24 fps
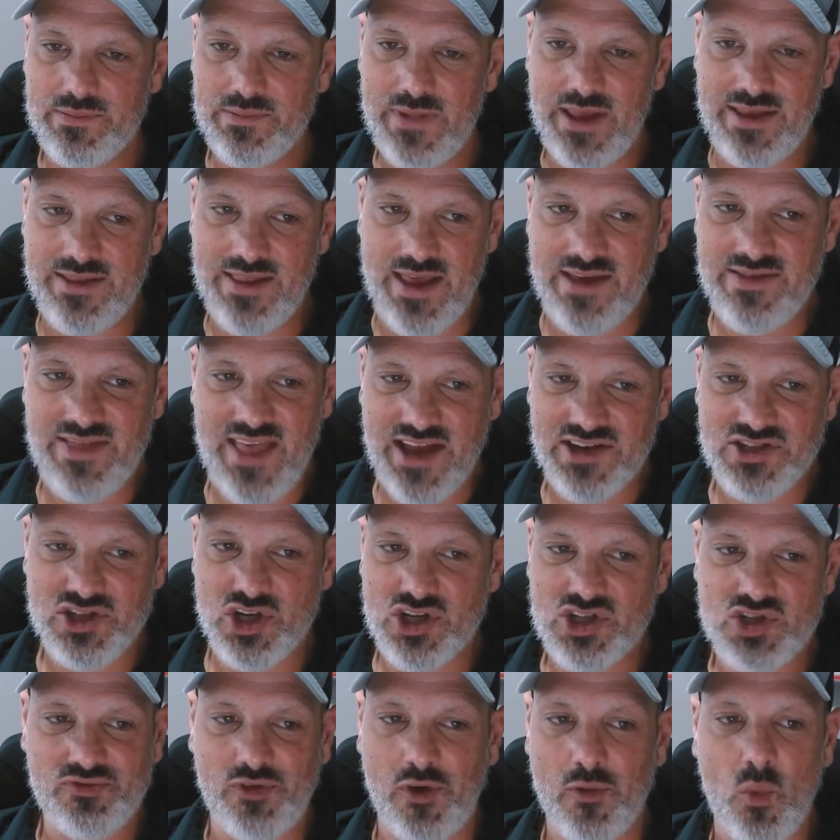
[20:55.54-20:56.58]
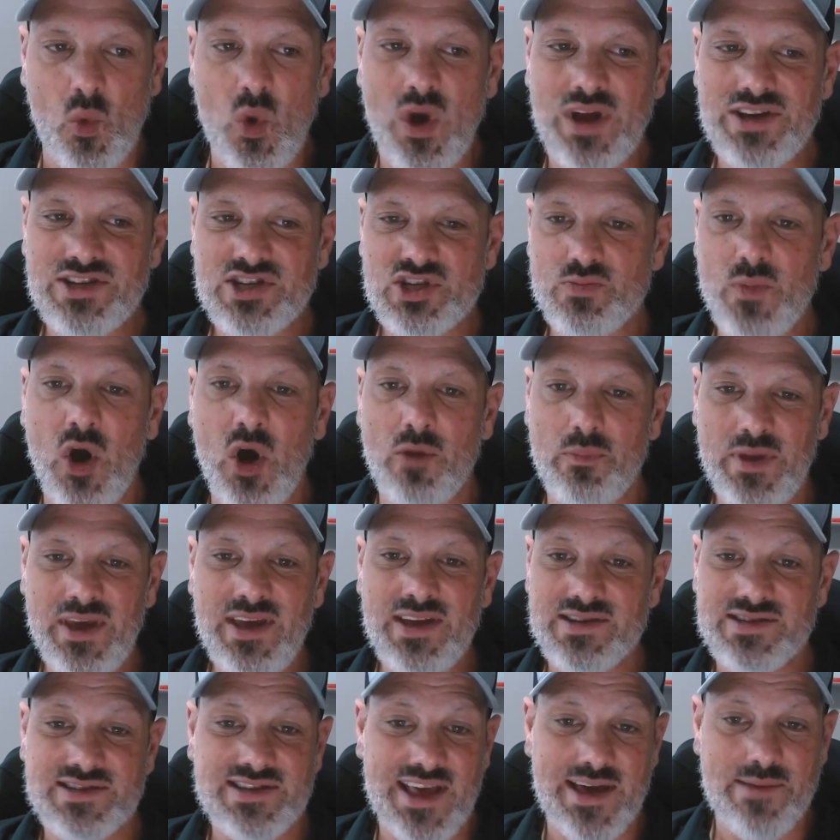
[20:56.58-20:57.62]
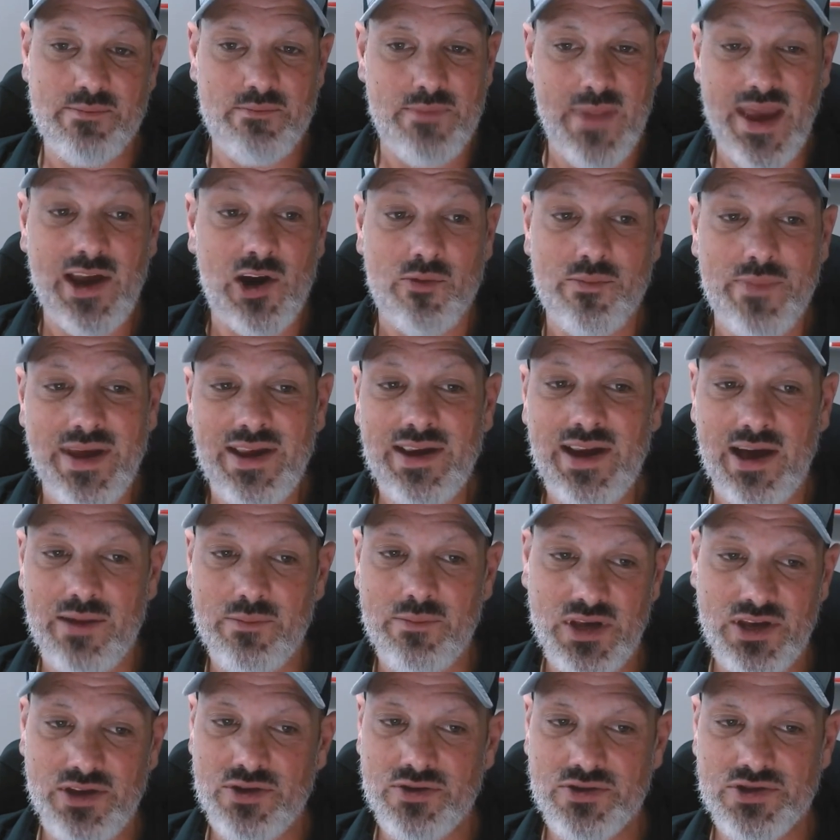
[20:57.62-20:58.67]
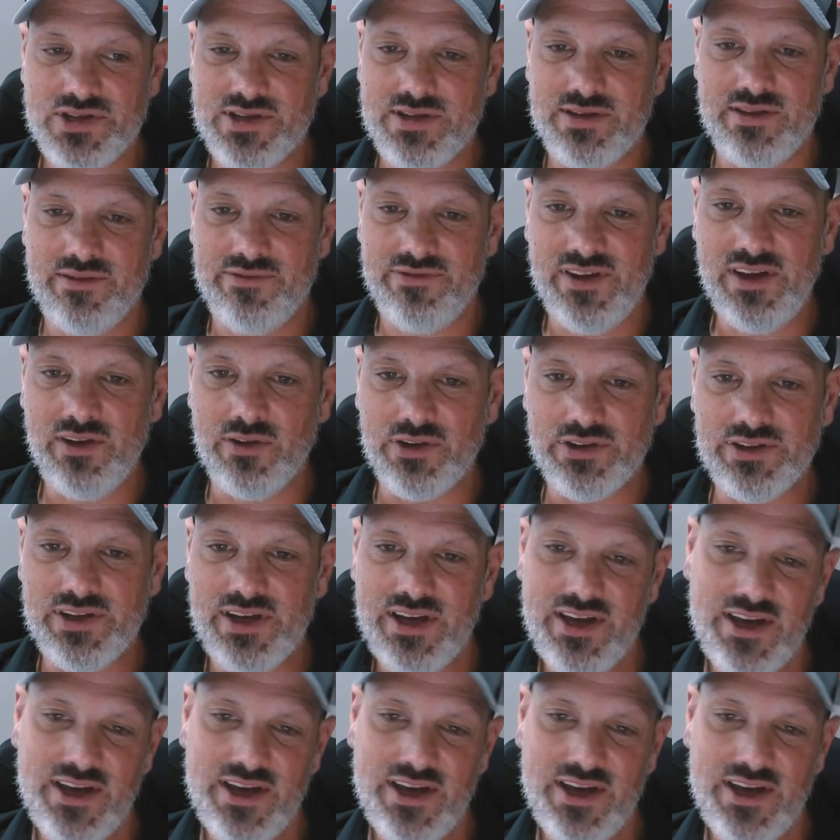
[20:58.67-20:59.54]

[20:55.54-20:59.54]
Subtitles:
And then that's just for one small piece that may or may not be used in the field.